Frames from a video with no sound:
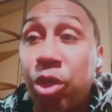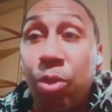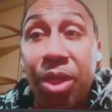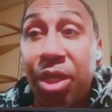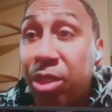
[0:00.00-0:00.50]

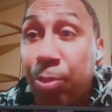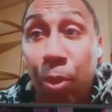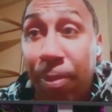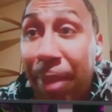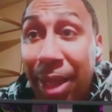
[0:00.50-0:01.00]
do it in the
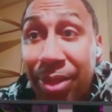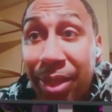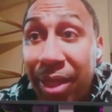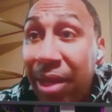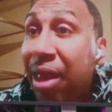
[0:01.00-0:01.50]
sport of
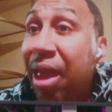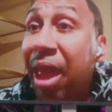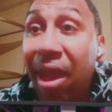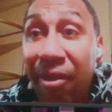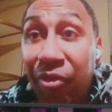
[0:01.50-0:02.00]
boxing,
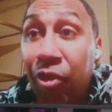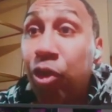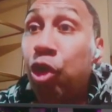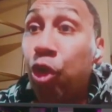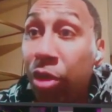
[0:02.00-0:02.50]
ever.
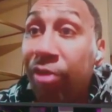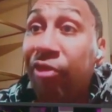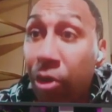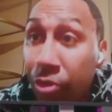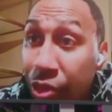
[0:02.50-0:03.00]
You're the
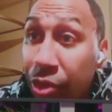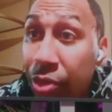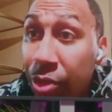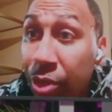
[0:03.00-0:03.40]
first.